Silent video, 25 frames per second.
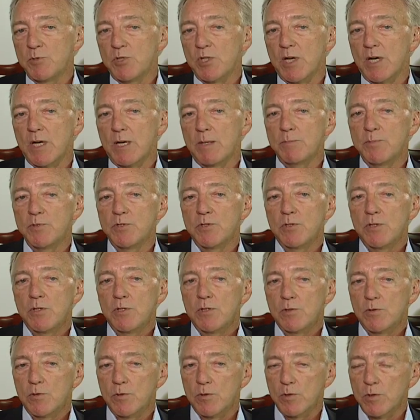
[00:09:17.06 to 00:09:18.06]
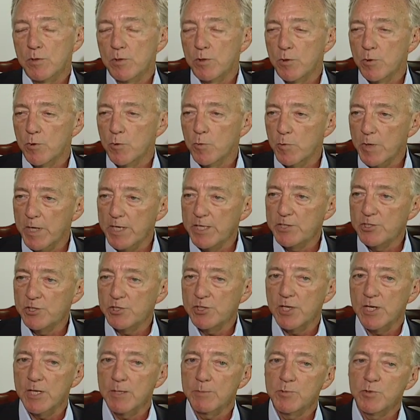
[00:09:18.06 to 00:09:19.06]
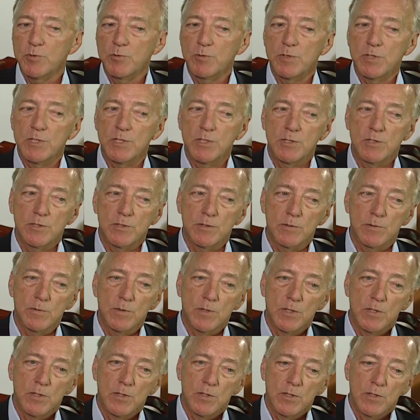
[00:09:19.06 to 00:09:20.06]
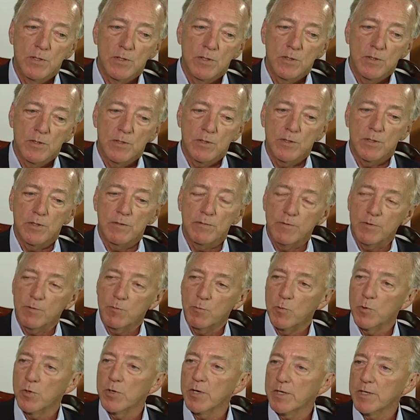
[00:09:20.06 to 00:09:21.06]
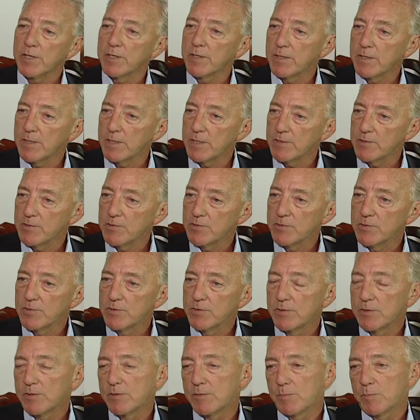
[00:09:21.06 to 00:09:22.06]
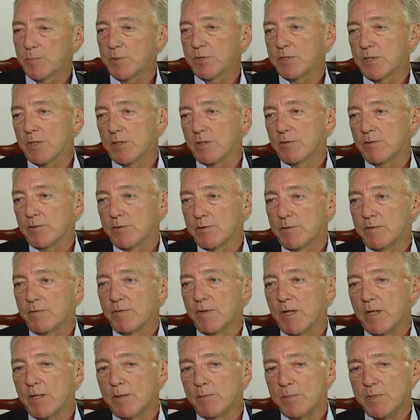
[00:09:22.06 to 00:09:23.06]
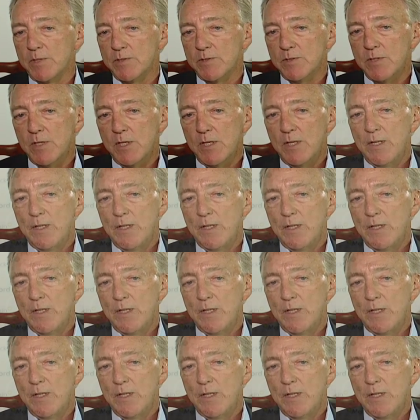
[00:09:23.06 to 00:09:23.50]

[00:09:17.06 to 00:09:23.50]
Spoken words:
jobs or lower wage jobs who need to live and work in these particular developments.